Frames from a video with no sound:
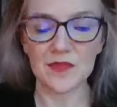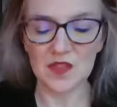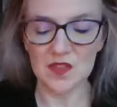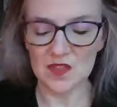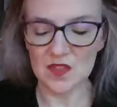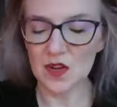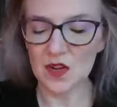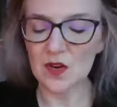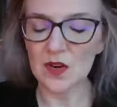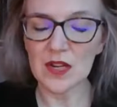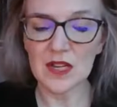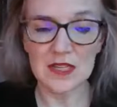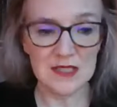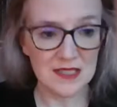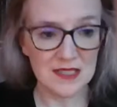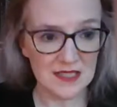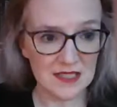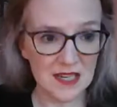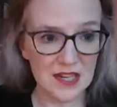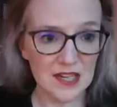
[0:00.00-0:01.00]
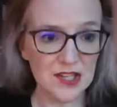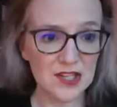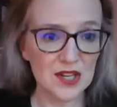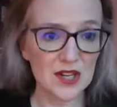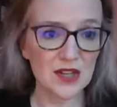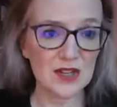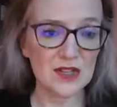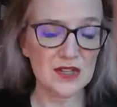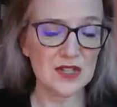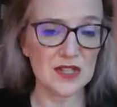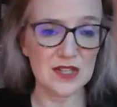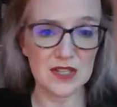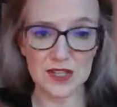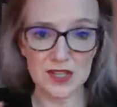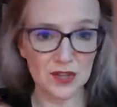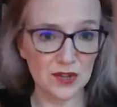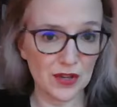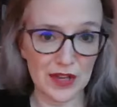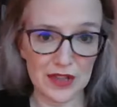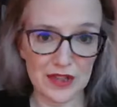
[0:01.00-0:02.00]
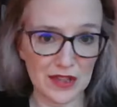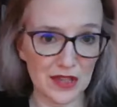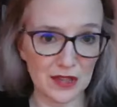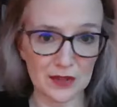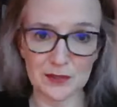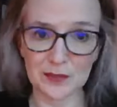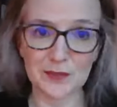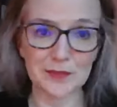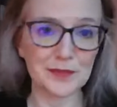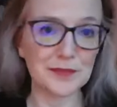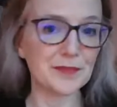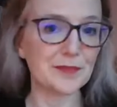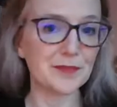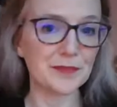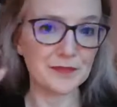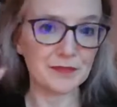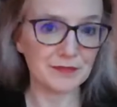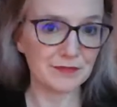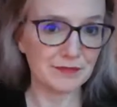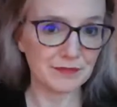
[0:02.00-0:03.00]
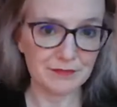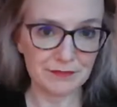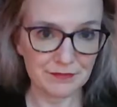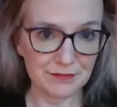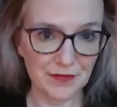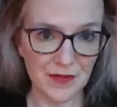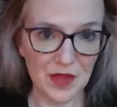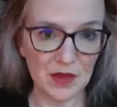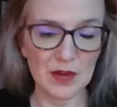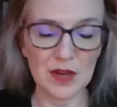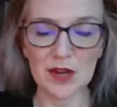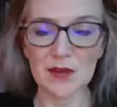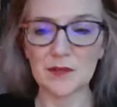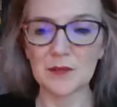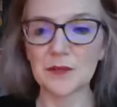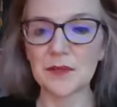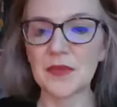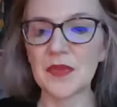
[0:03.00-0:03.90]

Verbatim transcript: So dictation is is a great thing. Okay.